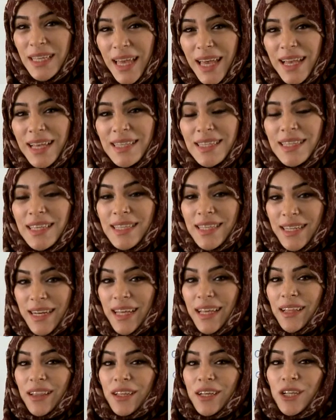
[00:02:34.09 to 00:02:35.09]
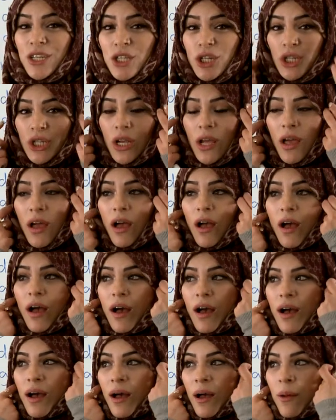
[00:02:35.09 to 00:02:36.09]
cases in English,
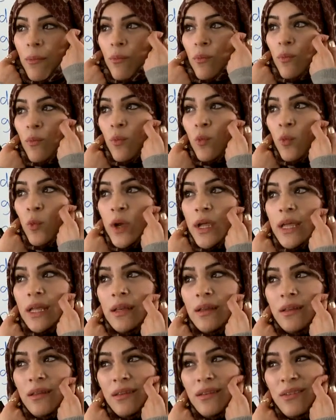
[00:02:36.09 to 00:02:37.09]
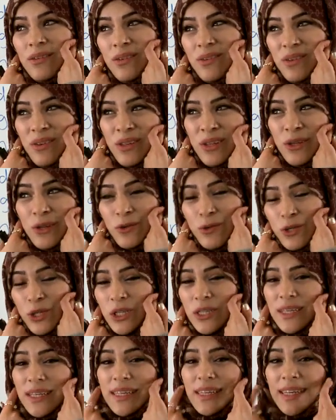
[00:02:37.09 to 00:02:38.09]
um, we
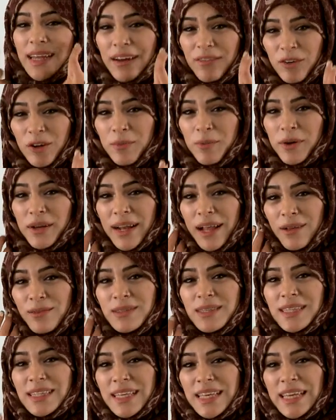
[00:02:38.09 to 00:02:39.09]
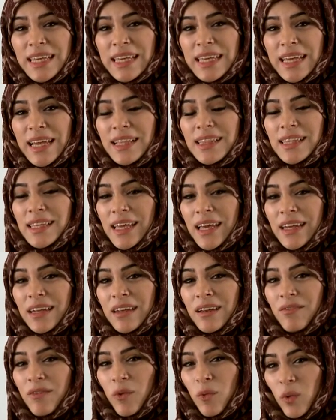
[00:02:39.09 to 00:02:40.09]
usually never pronounce the E at the end
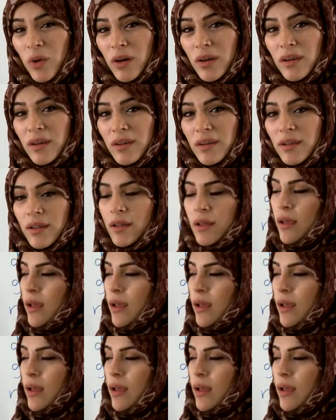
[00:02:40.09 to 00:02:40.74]
of a word.